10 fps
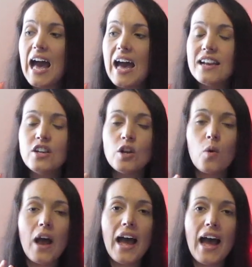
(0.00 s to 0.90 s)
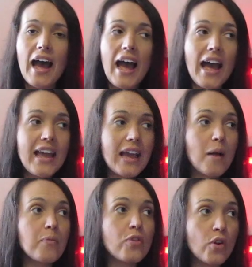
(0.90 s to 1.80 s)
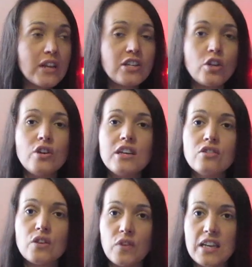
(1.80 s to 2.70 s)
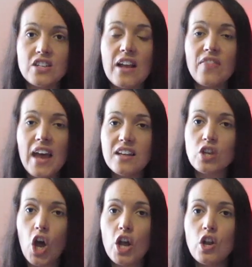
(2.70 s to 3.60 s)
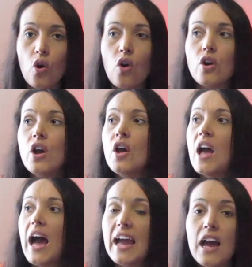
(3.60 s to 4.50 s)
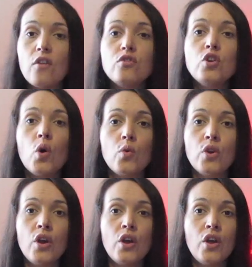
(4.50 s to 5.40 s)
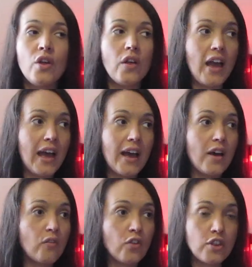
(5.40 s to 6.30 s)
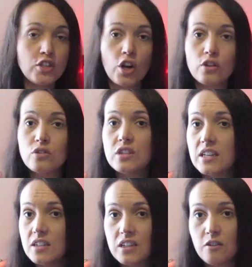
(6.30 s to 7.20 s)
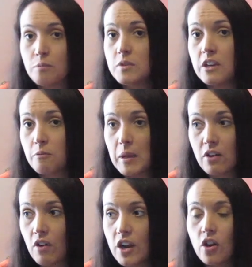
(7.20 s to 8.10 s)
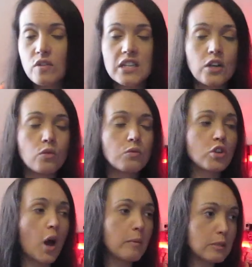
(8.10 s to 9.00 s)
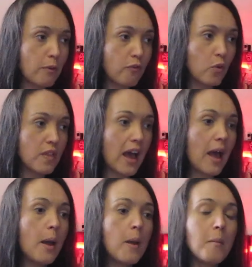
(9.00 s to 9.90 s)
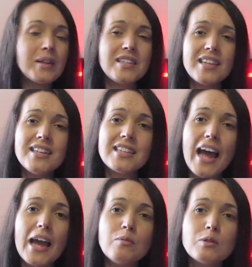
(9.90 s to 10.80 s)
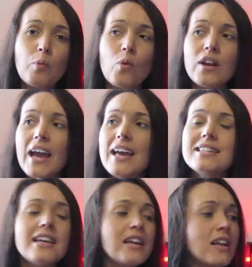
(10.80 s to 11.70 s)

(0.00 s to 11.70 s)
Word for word: And you know, I am 32 years of age and that is how long I have known uh, for the Turtles to, have been around. Obviously I know there was comics before that, but since I was born guys,